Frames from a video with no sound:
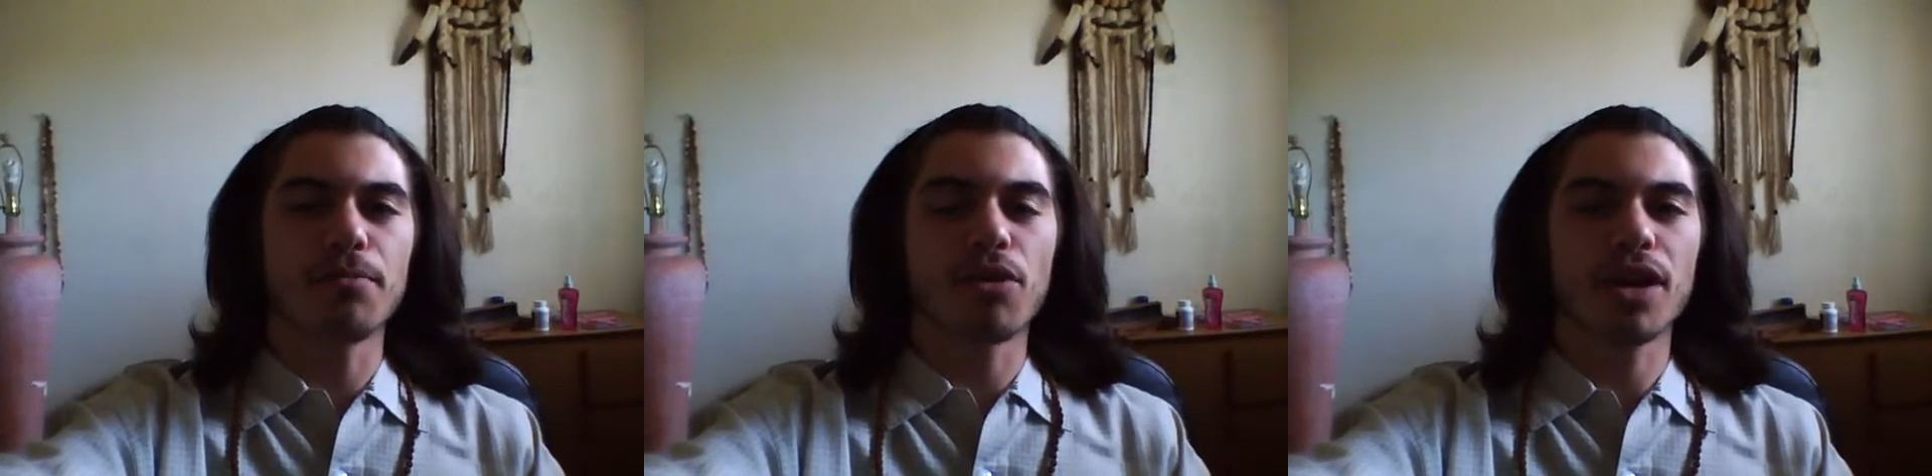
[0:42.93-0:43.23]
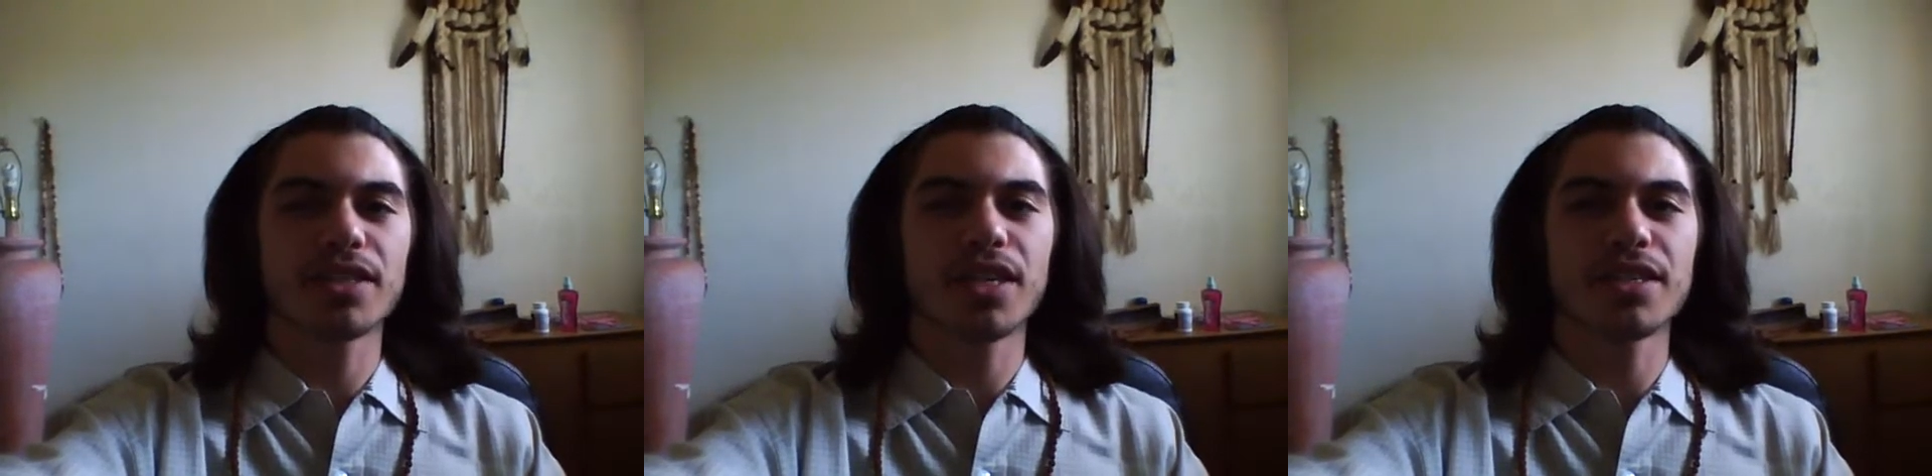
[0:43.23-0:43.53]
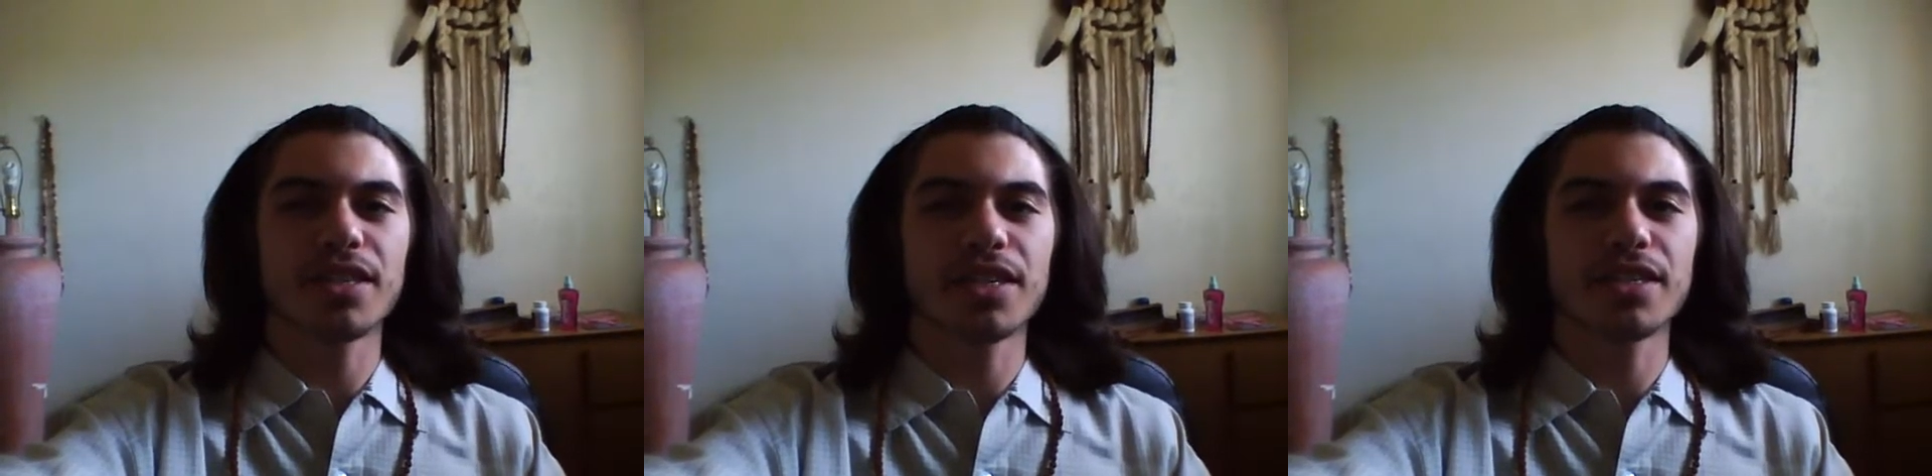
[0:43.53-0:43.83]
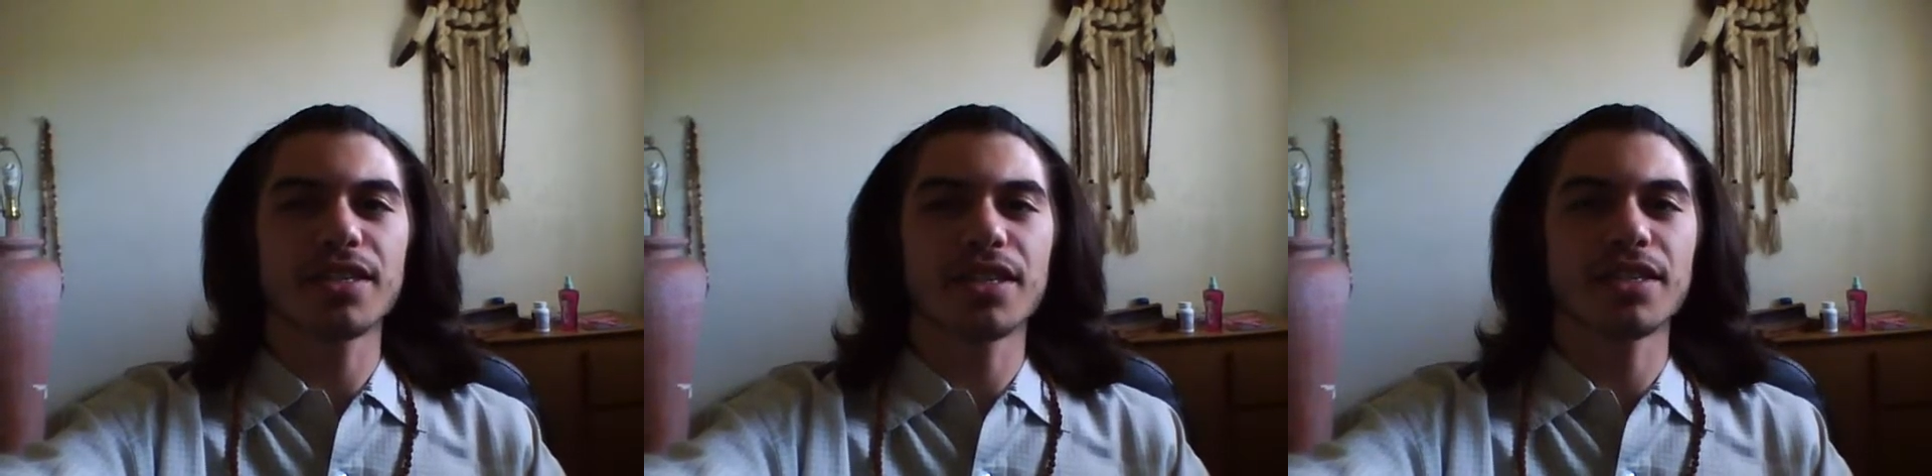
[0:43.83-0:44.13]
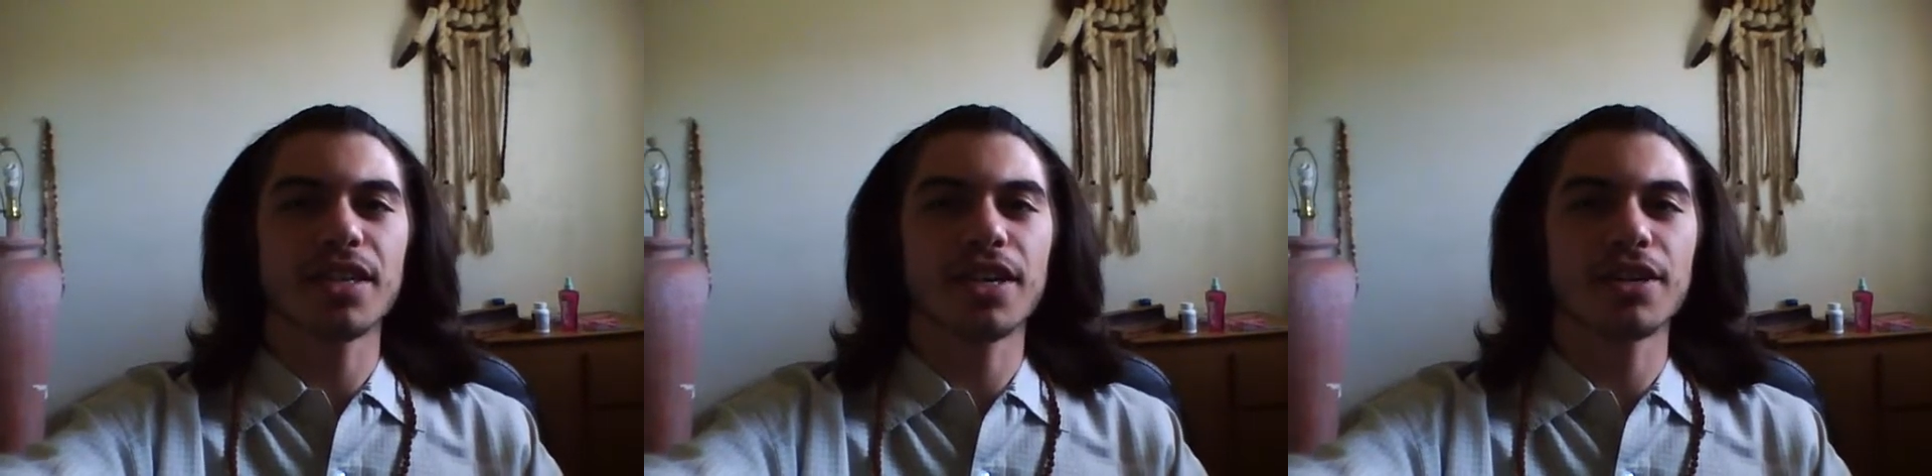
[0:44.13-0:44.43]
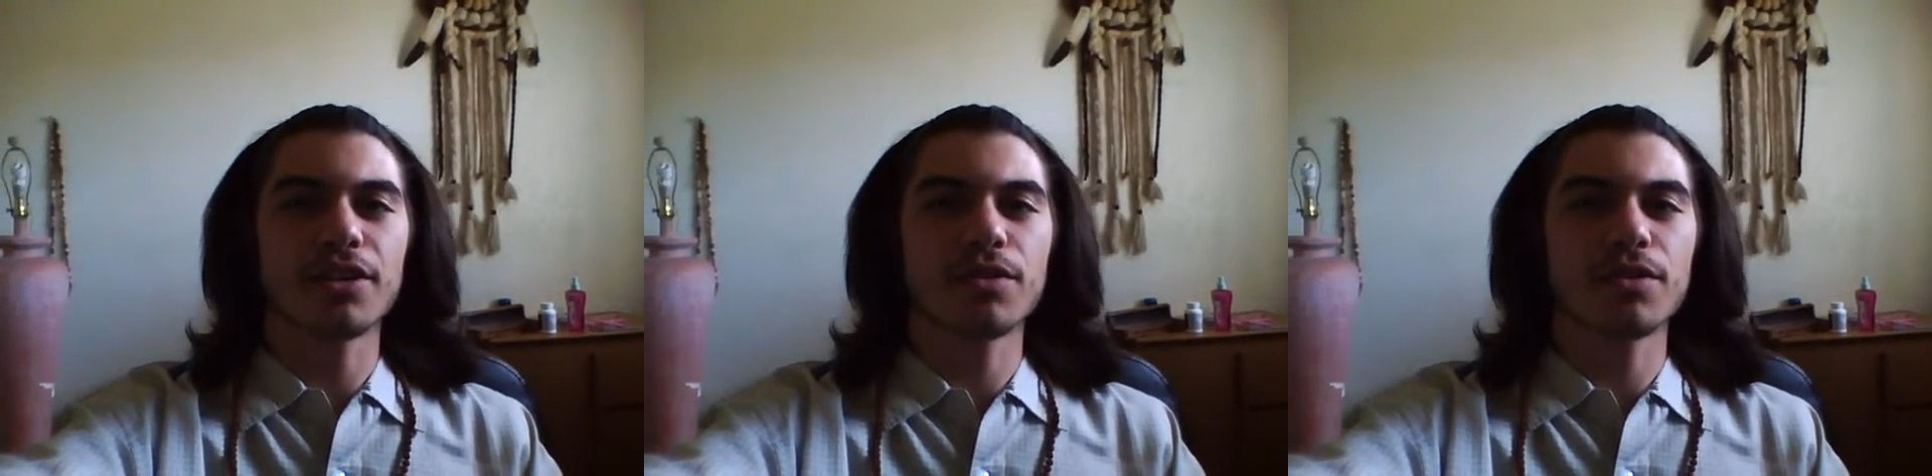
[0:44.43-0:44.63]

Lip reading: process is that